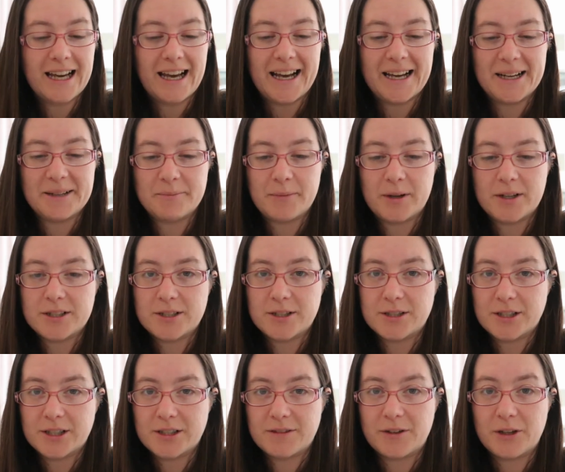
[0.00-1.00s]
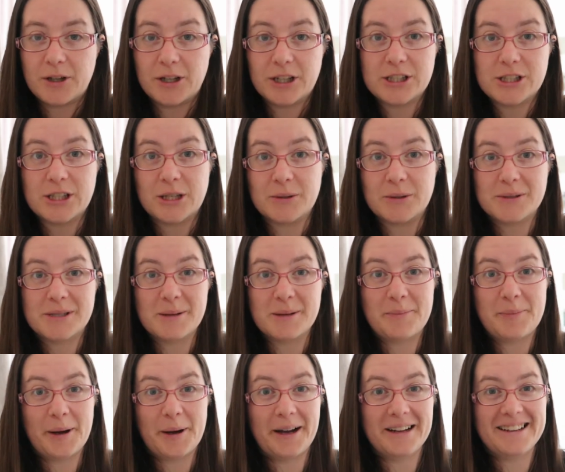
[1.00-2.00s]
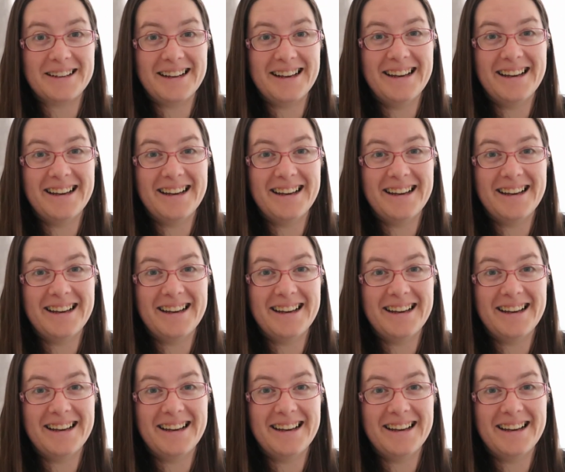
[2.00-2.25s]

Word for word: um, to, if you'll excuse the pun